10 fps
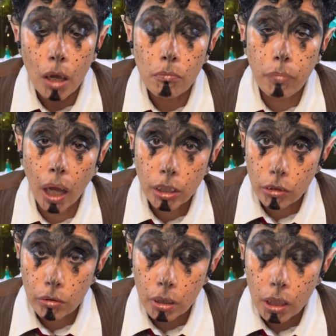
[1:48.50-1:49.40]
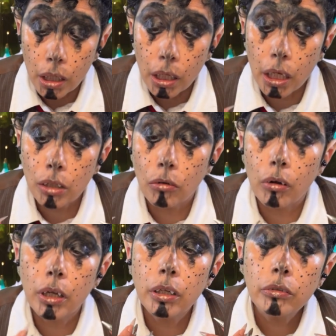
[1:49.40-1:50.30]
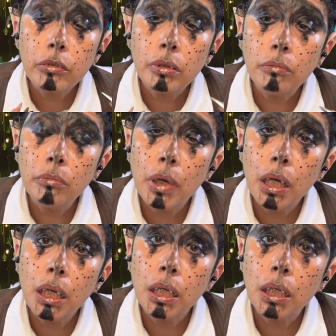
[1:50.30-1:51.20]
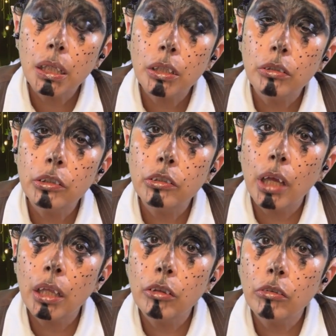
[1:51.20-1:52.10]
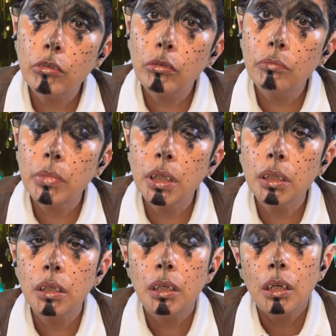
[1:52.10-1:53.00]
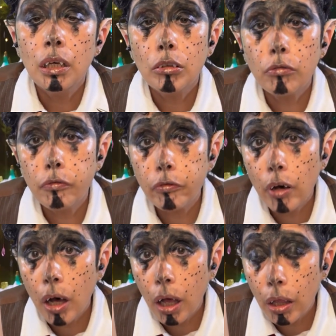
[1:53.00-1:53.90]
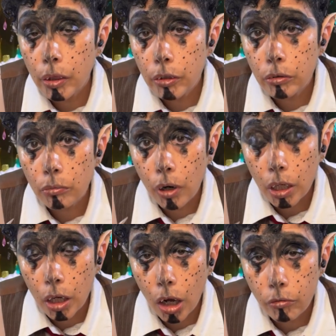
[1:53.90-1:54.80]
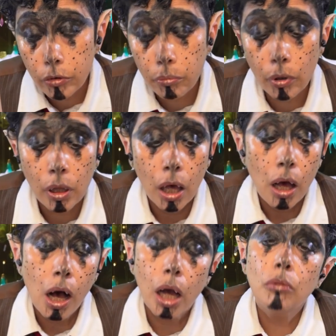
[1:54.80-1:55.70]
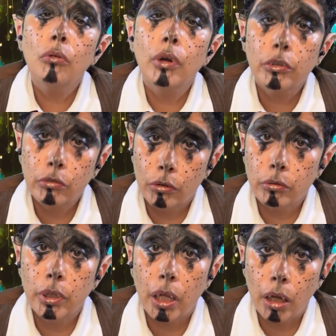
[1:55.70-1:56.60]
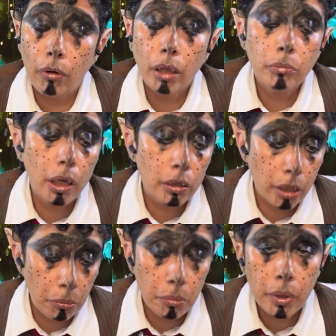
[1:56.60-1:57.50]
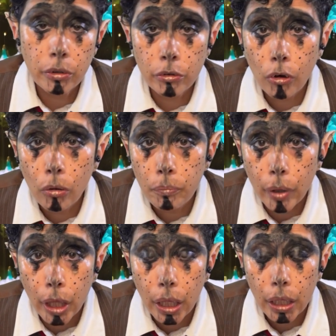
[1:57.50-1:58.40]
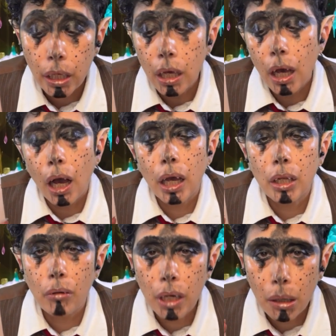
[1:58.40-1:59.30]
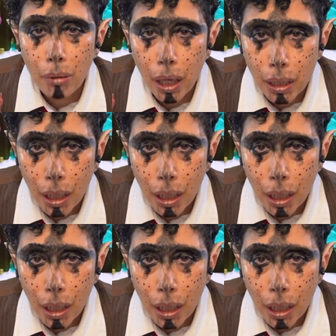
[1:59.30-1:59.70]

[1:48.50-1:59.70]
But in order to make the gentlemen, the fathers more comfortable, I wore a suit today, right? Because I'm a mystical being. I don't want to make